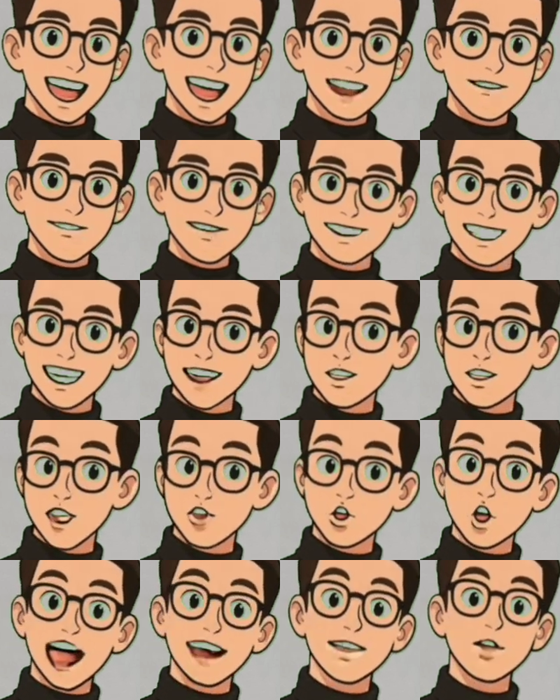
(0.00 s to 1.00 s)
when it
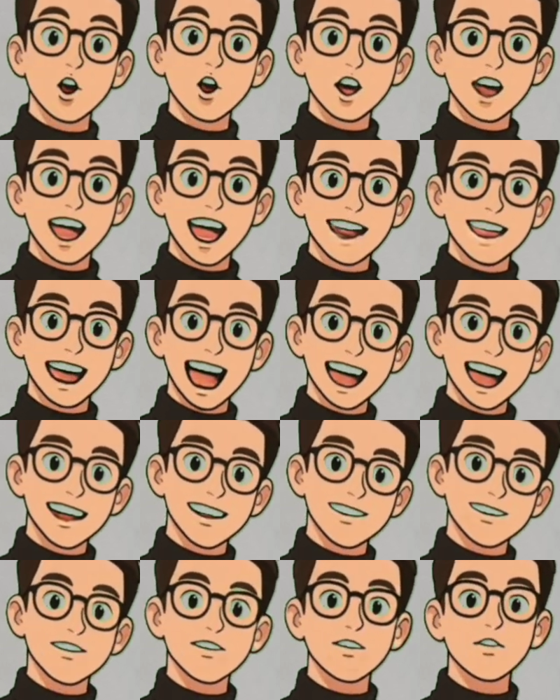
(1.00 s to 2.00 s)
stretches and compresses
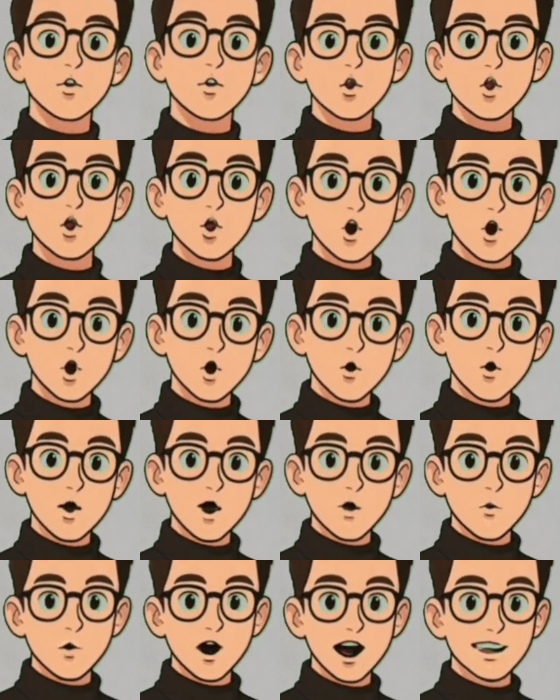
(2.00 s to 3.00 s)
along its length.
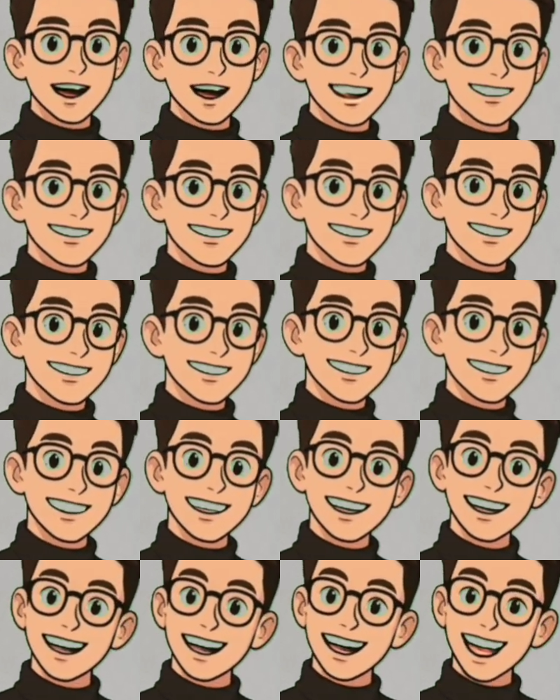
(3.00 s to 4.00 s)
A
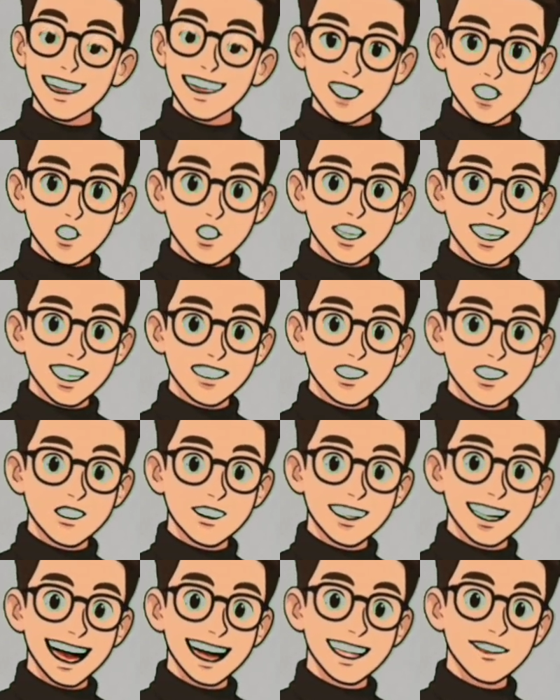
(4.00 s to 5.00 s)
transverse wave is a
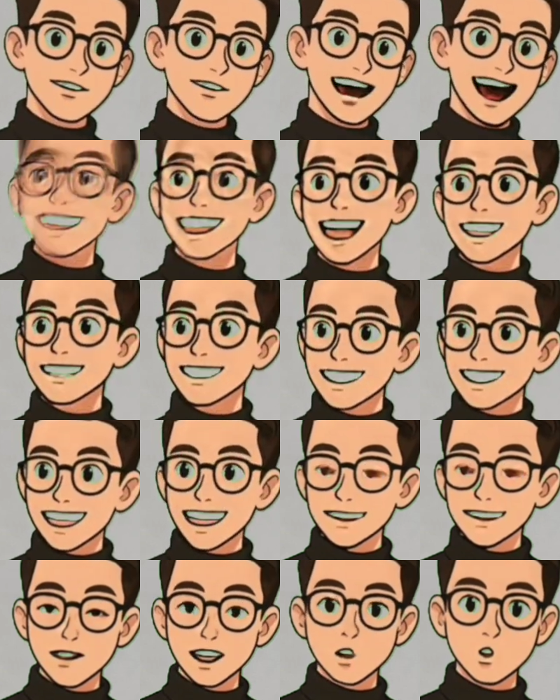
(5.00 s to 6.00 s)
disturbance
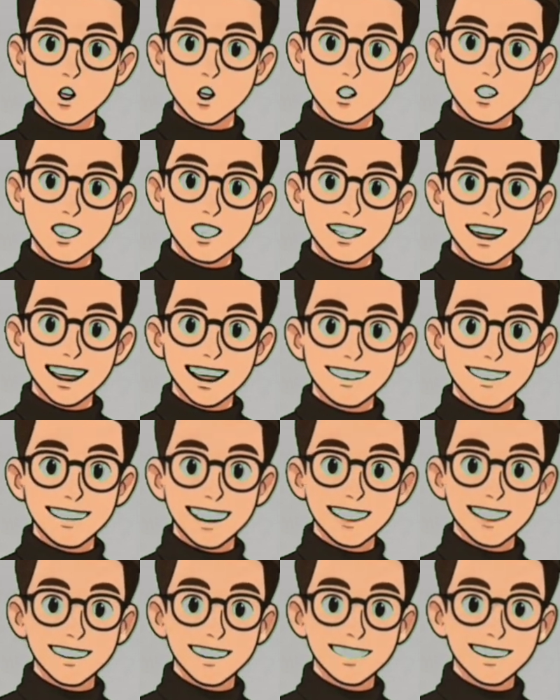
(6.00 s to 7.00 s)
that displaces the
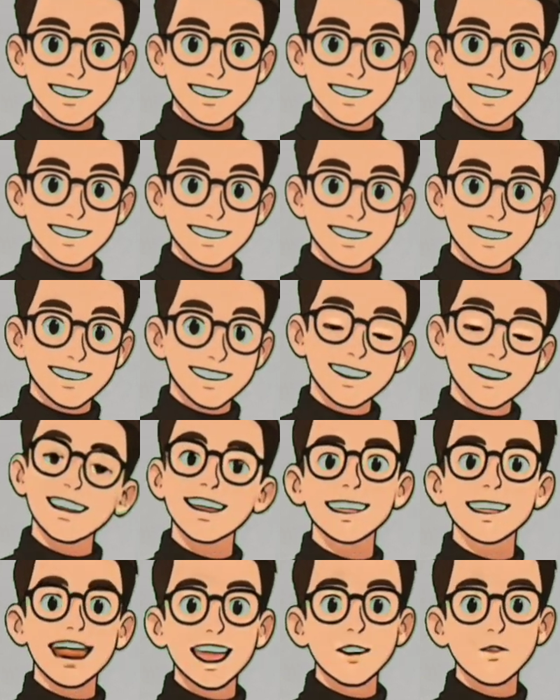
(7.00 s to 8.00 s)
medium
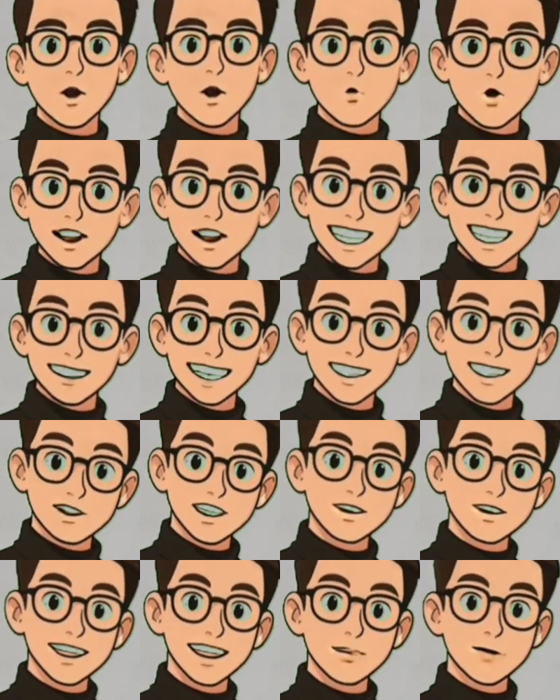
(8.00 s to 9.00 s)
perpendicular to its line of
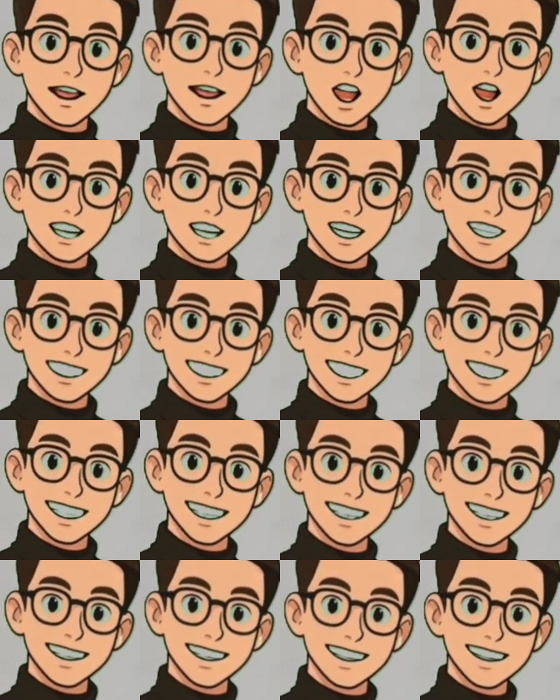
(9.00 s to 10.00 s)
travel.
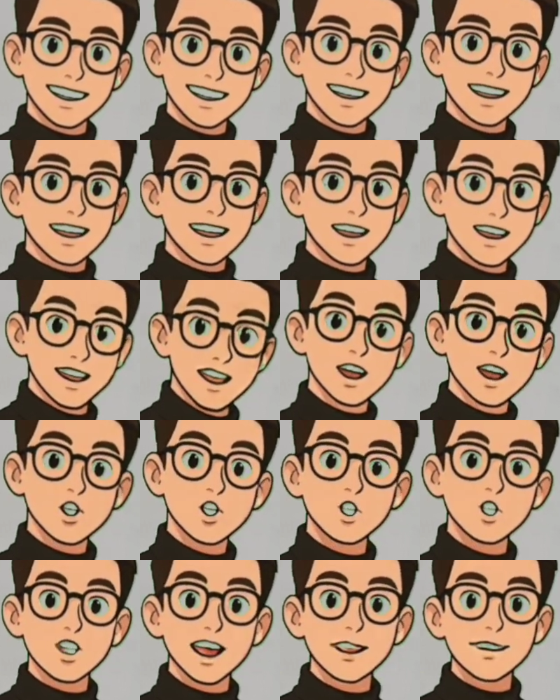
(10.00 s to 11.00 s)
For example,
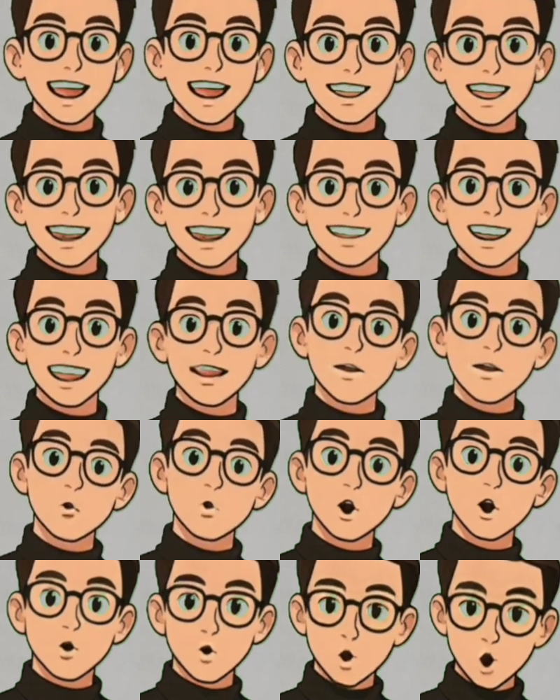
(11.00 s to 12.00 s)
the wave along a
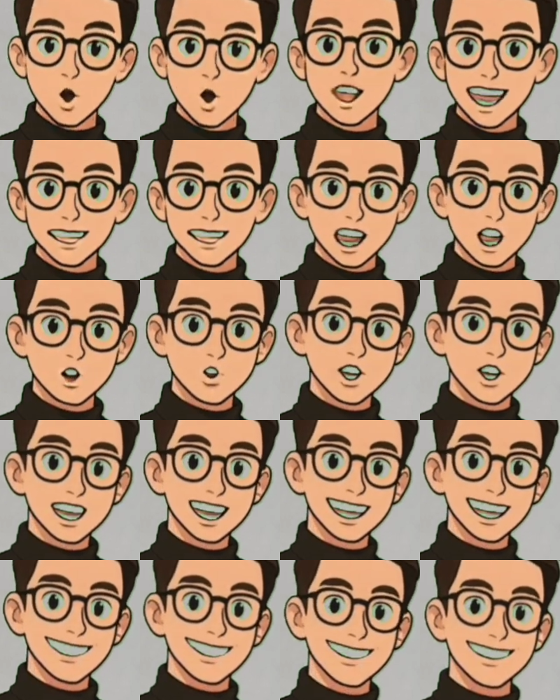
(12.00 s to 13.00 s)
snapped
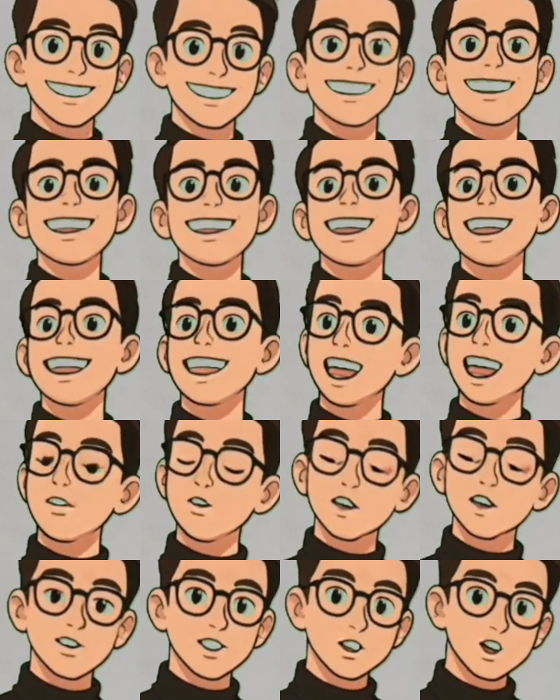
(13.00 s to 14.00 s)
string is a
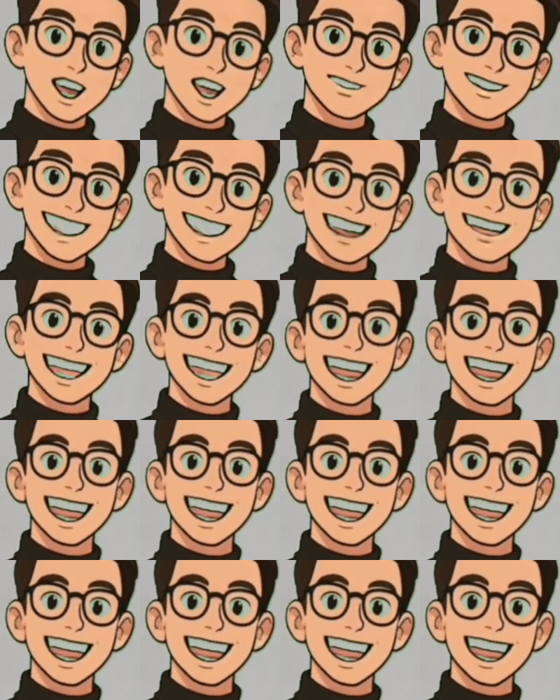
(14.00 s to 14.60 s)
transverse wave.